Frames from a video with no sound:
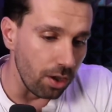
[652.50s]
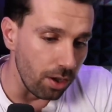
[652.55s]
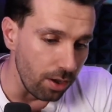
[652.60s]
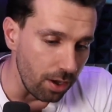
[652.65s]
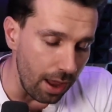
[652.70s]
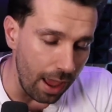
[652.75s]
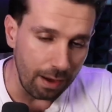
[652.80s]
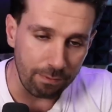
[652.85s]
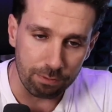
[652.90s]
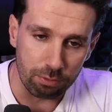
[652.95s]

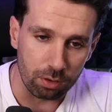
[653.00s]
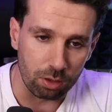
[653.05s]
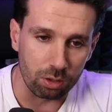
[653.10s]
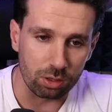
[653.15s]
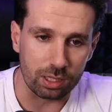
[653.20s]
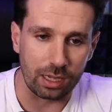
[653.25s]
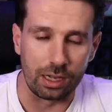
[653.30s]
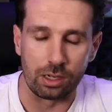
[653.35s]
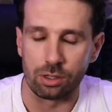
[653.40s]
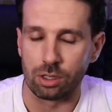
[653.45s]
Everyone will
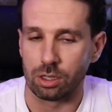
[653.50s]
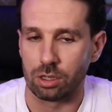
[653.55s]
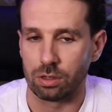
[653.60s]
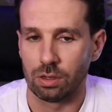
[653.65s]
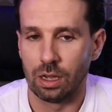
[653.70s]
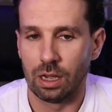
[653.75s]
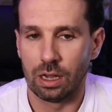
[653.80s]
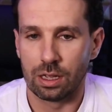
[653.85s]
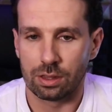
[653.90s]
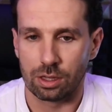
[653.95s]
tell you
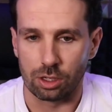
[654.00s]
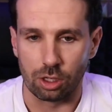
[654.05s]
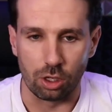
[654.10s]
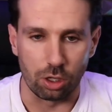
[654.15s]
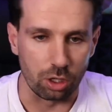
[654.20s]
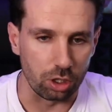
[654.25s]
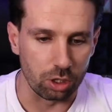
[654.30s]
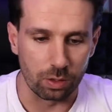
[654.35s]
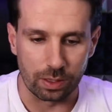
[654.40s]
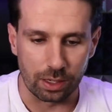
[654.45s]
that you can
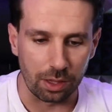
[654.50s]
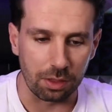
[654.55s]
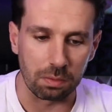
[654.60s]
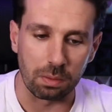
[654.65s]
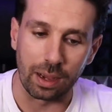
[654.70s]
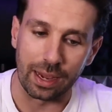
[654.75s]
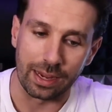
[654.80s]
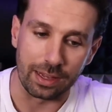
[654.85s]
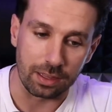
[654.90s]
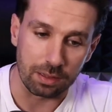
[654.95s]
do it in other
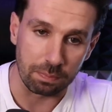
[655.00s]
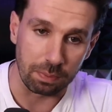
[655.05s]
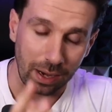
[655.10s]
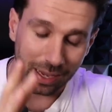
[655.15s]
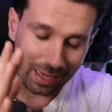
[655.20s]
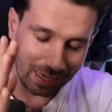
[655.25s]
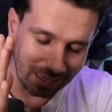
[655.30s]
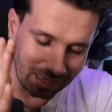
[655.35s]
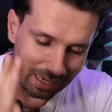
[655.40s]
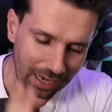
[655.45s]
ways, but I
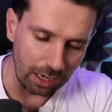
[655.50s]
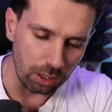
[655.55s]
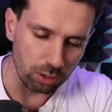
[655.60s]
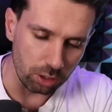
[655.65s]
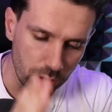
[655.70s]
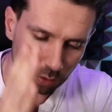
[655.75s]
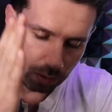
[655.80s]
can tell you